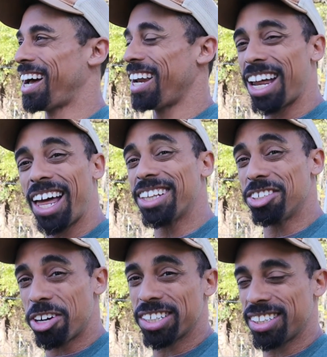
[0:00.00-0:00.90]
I, I like
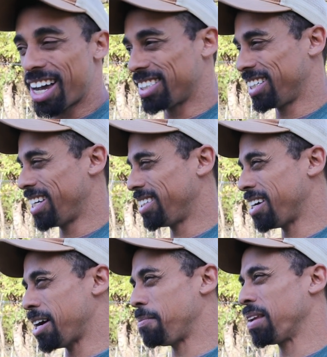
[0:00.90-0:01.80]
to dress nice at that
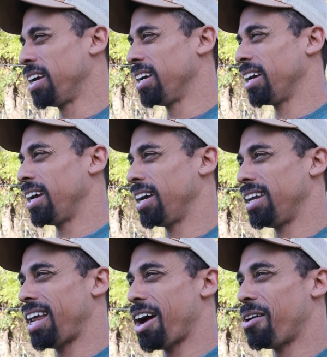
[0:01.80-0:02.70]
time,
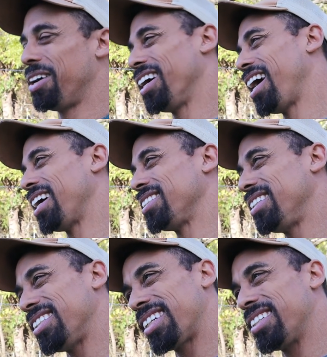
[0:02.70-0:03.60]
and now I
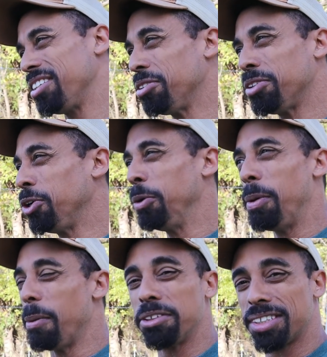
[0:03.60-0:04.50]
still do,
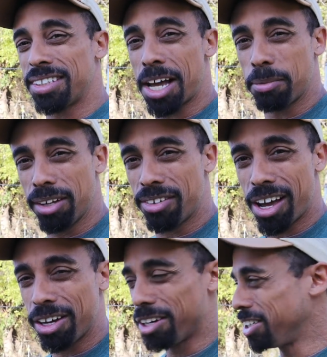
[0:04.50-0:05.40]
but most of the time
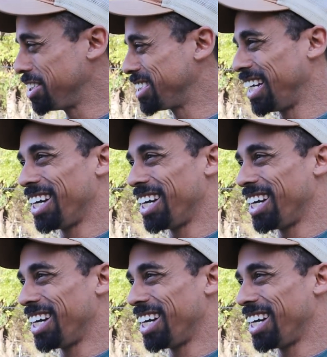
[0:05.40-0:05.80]
living out here, you're just